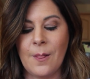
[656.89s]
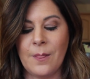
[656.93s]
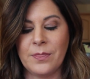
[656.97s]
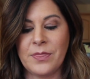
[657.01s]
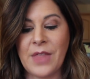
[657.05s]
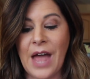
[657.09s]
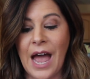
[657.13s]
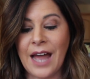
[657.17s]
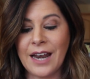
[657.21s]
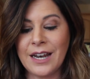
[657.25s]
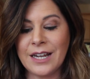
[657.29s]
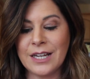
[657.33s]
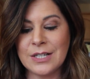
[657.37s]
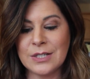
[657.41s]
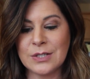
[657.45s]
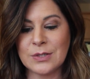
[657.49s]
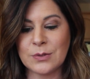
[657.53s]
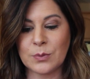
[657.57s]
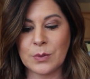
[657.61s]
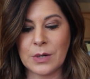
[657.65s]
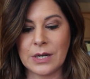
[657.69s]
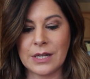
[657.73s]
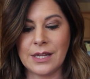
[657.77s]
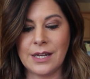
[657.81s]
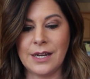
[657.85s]
that is
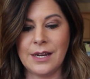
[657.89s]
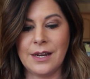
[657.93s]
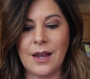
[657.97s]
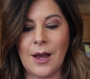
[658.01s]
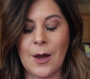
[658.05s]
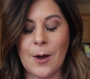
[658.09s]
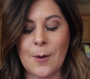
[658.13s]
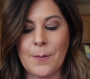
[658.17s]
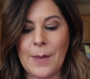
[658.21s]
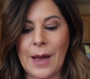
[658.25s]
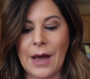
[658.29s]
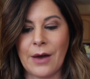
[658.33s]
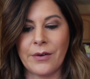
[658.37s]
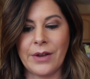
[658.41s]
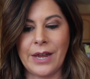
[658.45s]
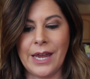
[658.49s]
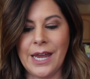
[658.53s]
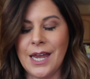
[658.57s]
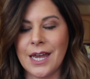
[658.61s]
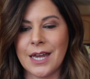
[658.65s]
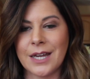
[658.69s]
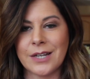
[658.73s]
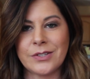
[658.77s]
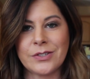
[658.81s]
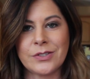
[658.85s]
really about
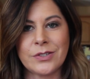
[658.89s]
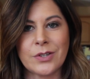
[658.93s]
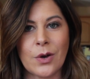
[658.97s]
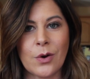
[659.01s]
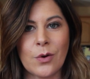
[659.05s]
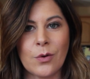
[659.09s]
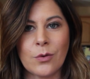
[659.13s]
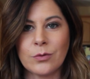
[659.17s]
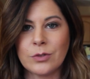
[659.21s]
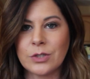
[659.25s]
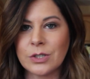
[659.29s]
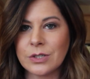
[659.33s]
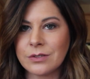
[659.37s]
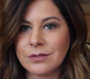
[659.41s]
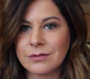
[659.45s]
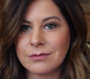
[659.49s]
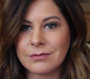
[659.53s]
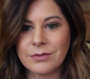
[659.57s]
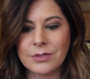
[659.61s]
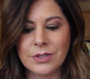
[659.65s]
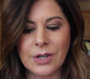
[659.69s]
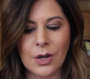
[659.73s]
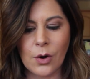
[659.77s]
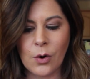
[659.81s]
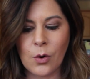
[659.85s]
it. So just
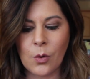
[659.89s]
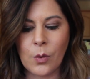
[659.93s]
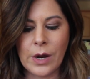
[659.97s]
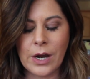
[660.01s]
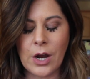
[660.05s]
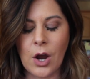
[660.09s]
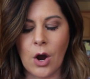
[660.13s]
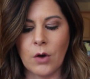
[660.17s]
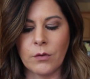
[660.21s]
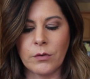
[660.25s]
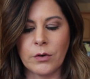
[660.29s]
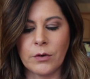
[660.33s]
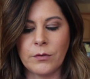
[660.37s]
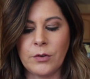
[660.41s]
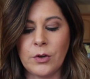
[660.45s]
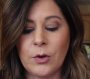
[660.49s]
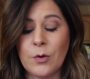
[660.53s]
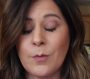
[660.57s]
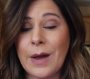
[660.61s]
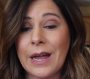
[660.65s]
a quick overview.